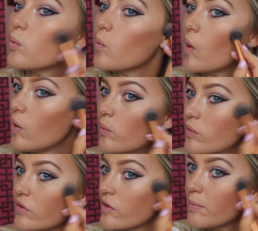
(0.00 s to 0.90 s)
Whoa,
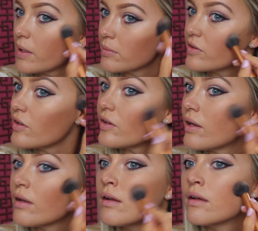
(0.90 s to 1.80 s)
this is pigmented.
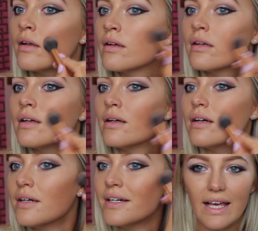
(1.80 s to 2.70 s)

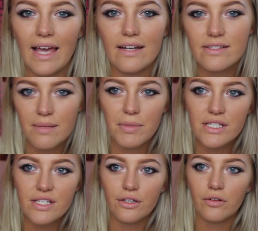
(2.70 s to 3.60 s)
Again,
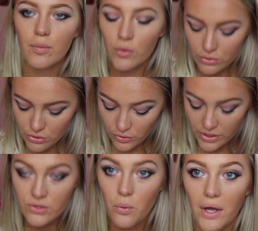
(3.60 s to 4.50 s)
similar to the cream contour,
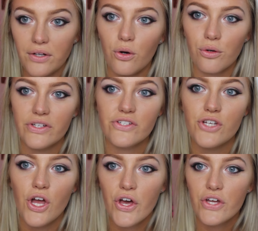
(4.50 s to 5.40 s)
it's quite an
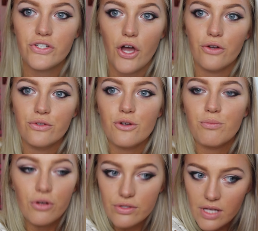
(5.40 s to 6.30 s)
orange toned
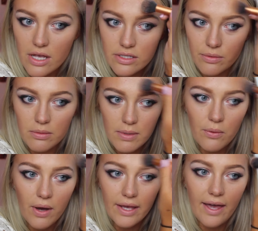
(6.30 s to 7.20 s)
bronzer, so you wanna be
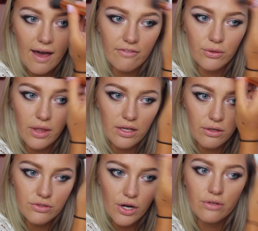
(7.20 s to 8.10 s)
quite careful that
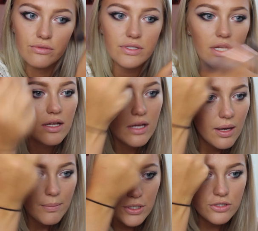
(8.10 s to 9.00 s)
you don't
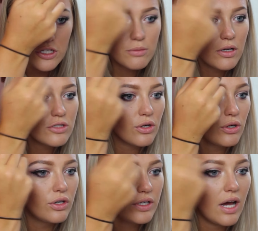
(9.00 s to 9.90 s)
put too much
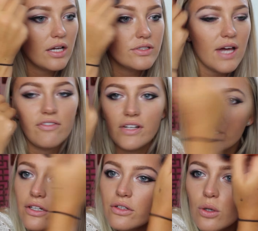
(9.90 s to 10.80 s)
on. You definitely
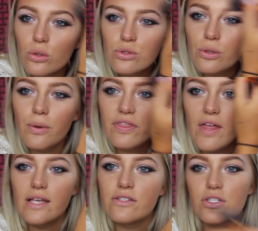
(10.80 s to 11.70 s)
couldn't contour with
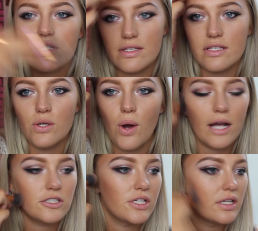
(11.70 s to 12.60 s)
this just because it's not
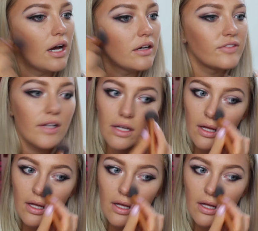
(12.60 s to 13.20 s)
ashy enough.